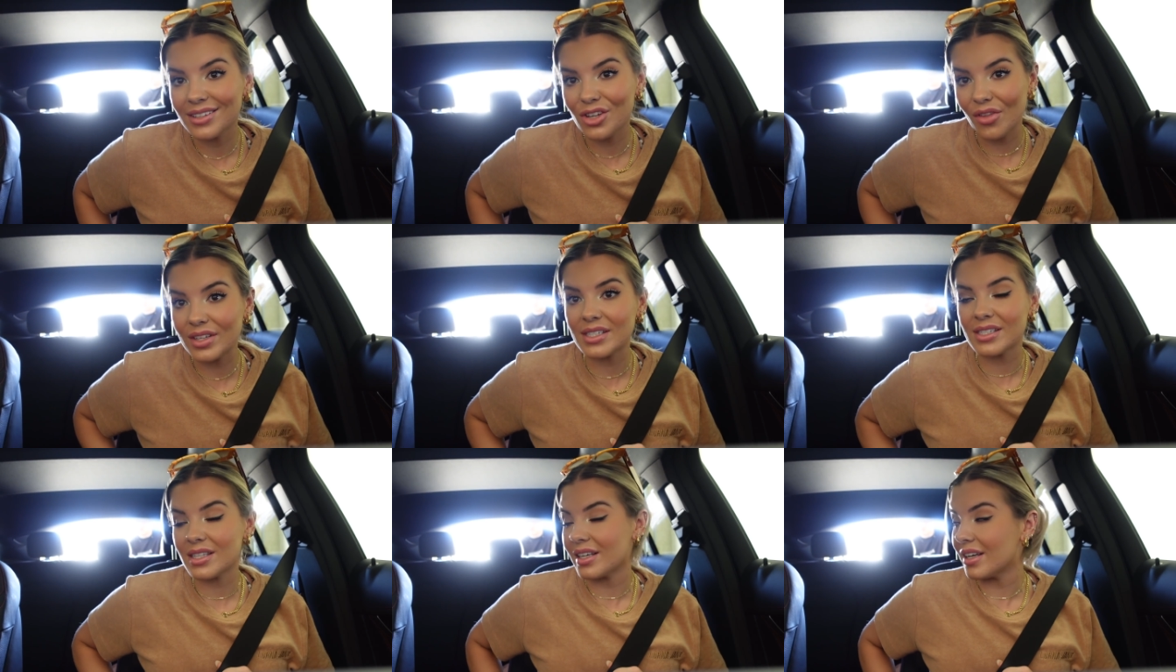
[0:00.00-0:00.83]
So this
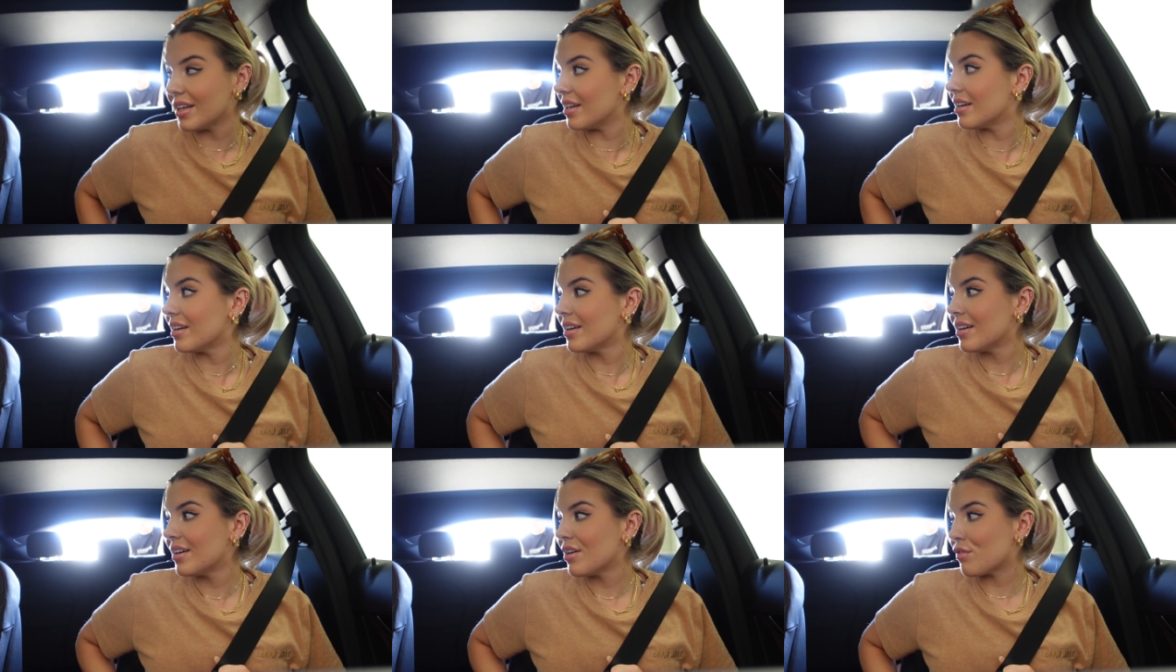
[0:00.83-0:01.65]
is the
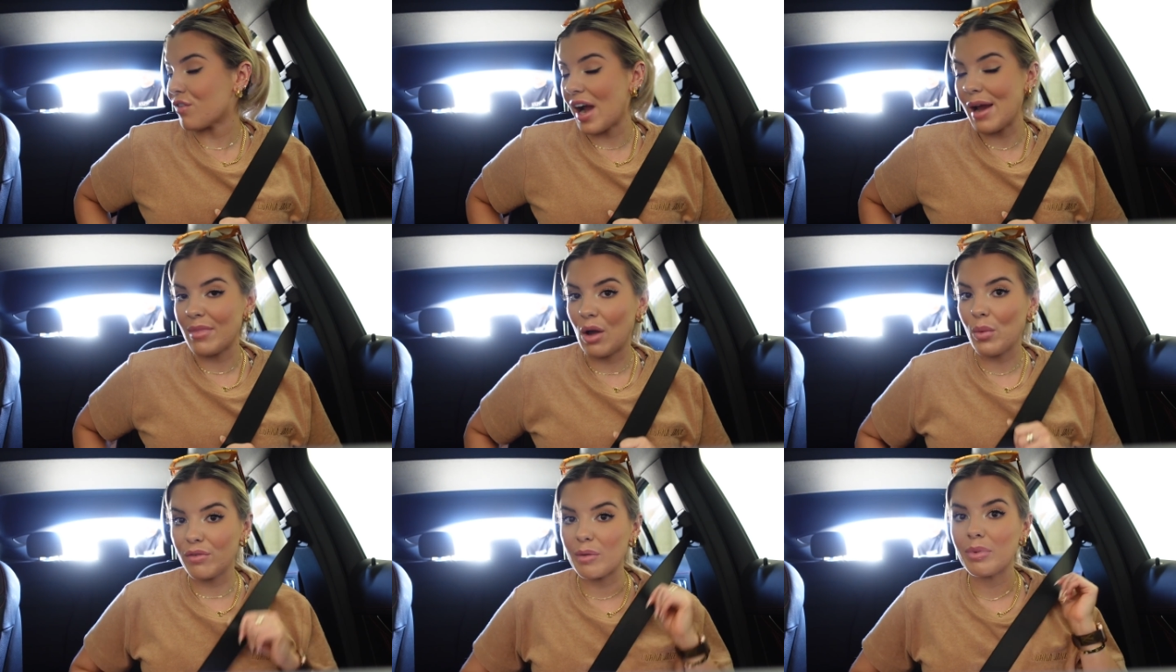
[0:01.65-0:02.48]
frame that
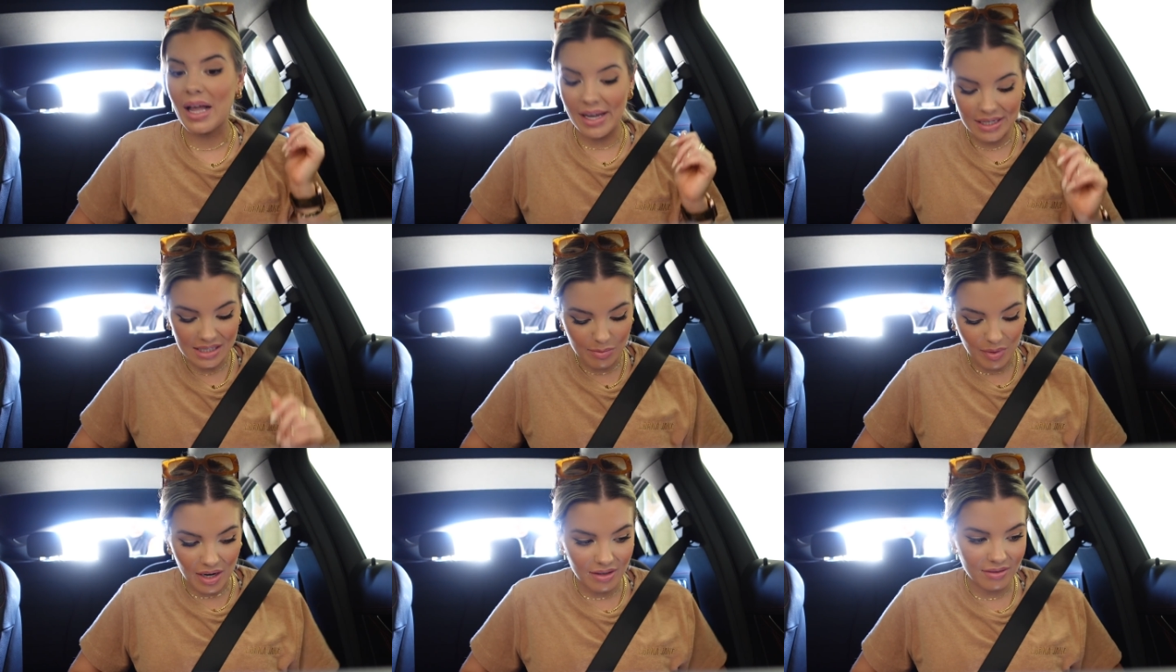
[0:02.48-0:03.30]
we replaced,
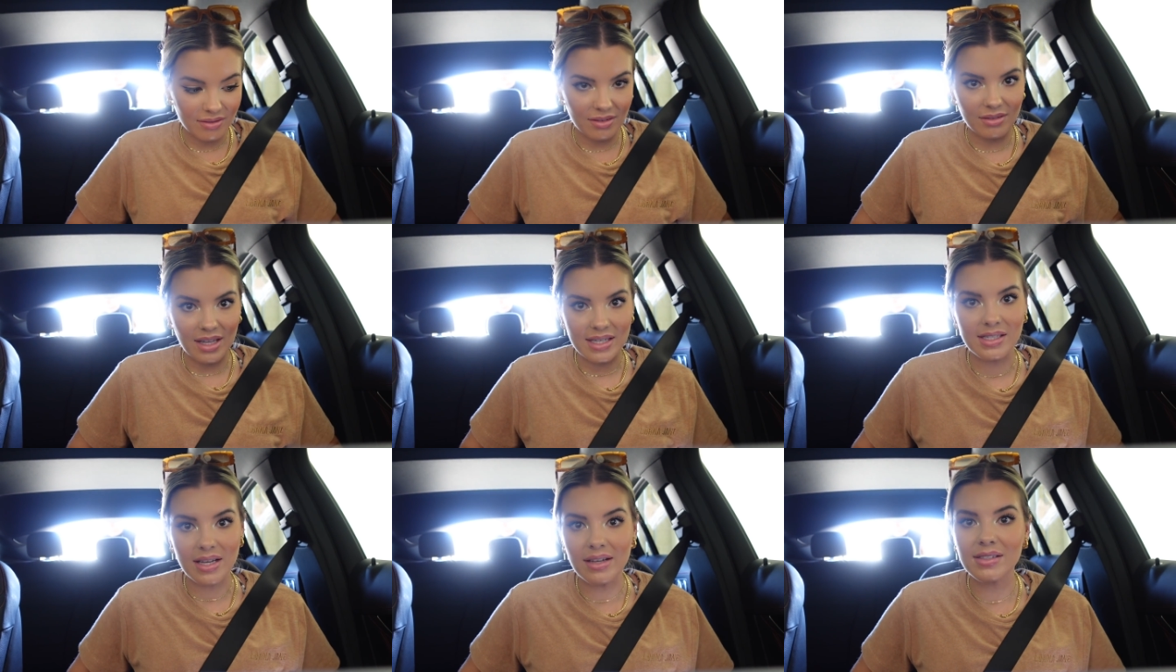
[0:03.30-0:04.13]
but there's
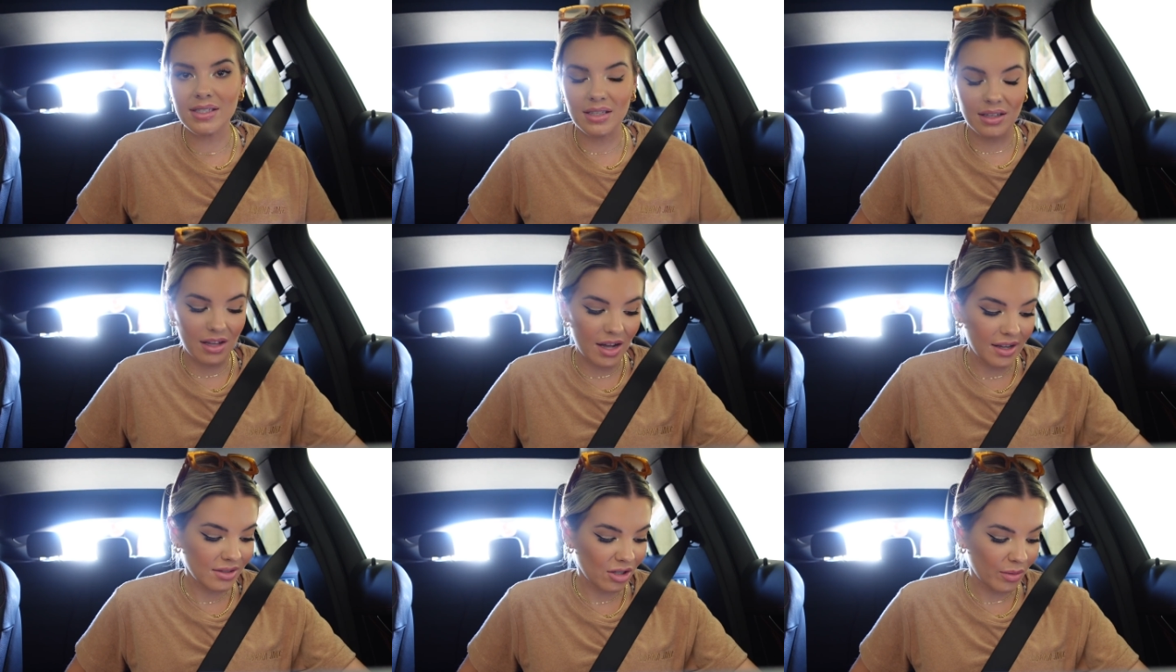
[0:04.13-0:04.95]
dents in the
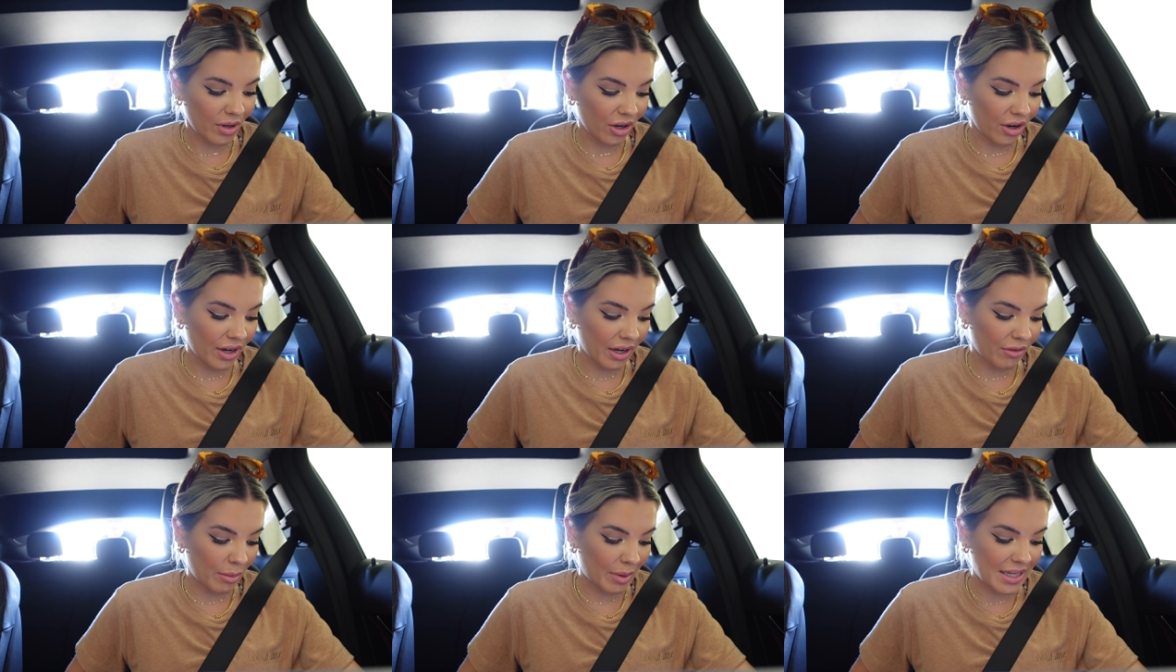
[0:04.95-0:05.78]
glass. So we're gonna go get it
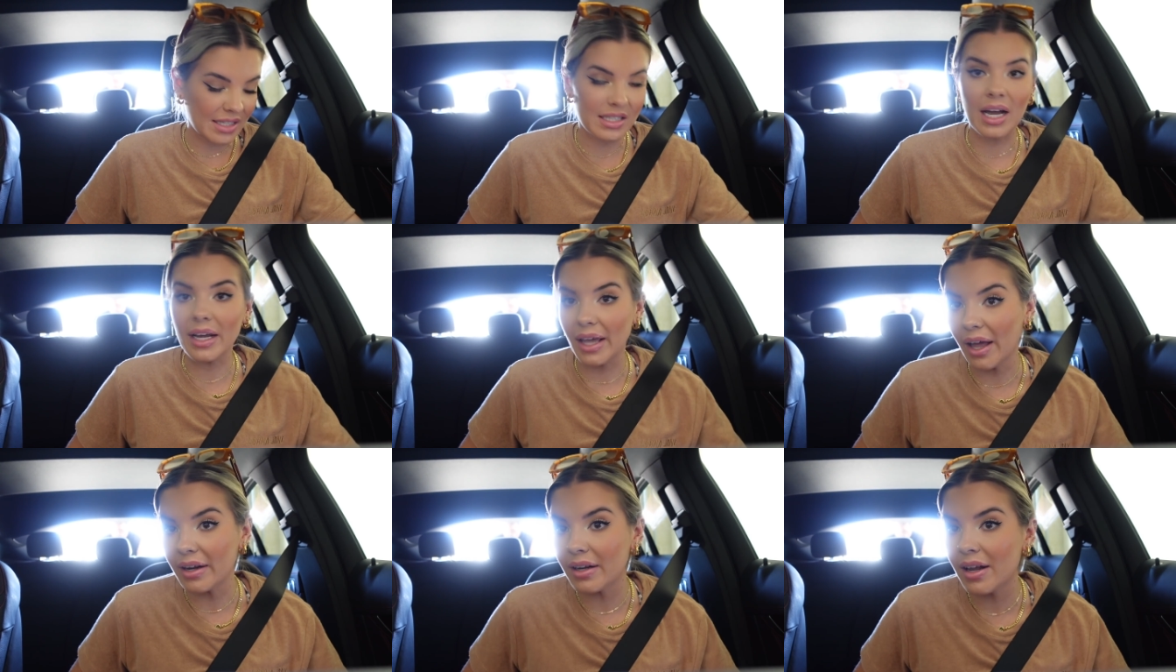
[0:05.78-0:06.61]
replaced
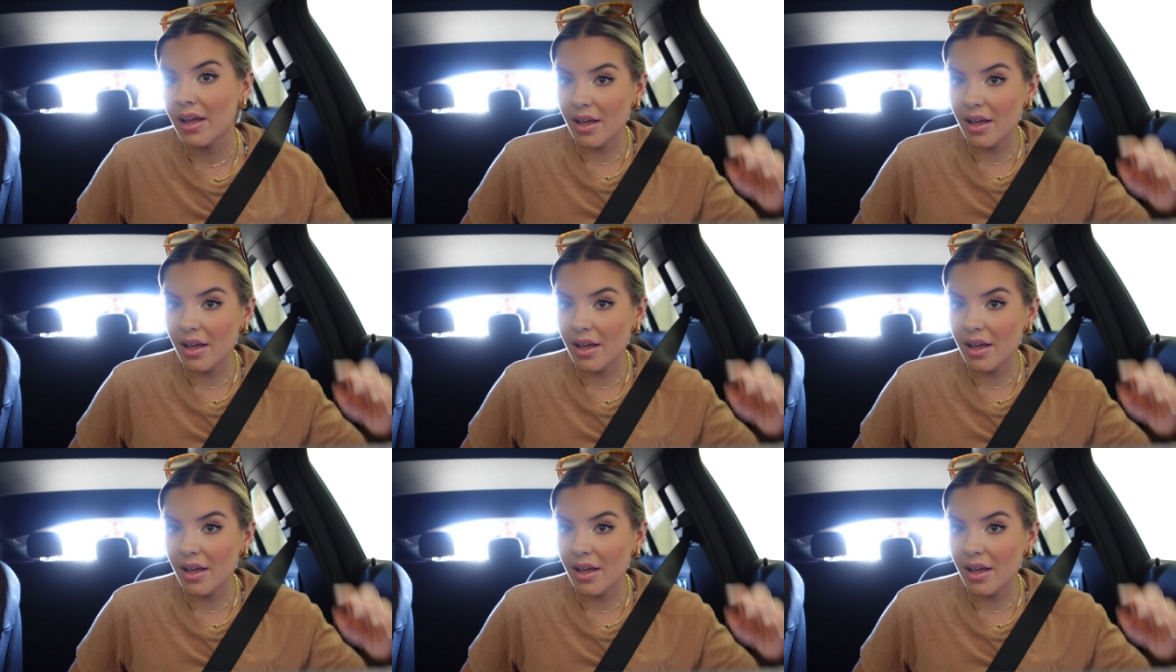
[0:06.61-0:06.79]
again.